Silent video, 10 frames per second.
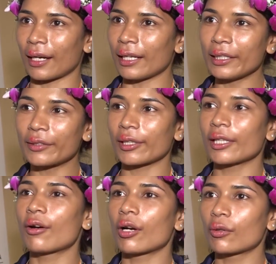I
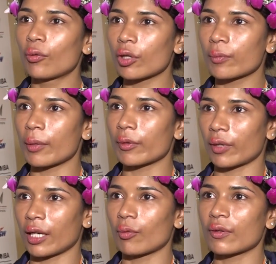literally got goosebumps
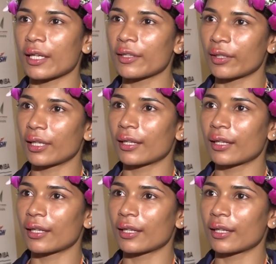when I was entering